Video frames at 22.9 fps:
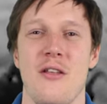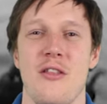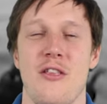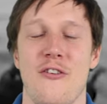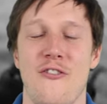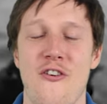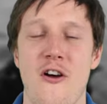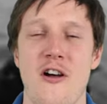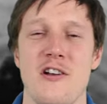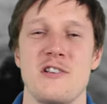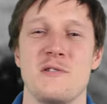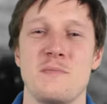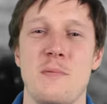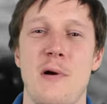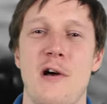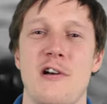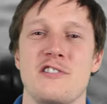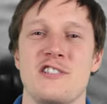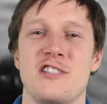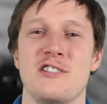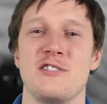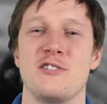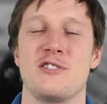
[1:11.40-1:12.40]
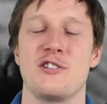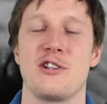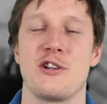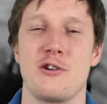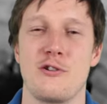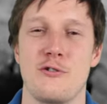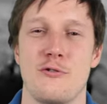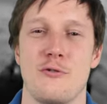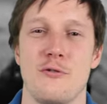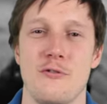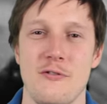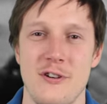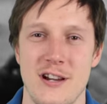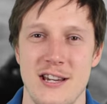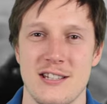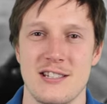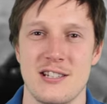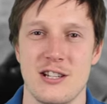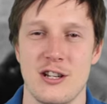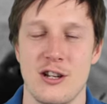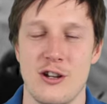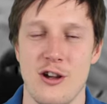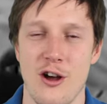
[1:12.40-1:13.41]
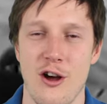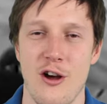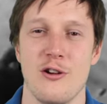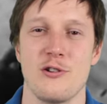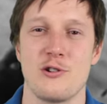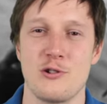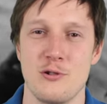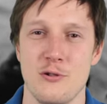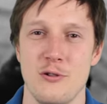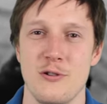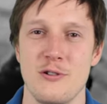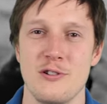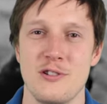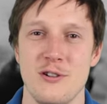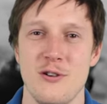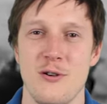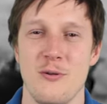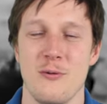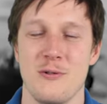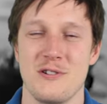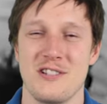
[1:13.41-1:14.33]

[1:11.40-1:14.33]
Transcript: the first person to greet Gertrude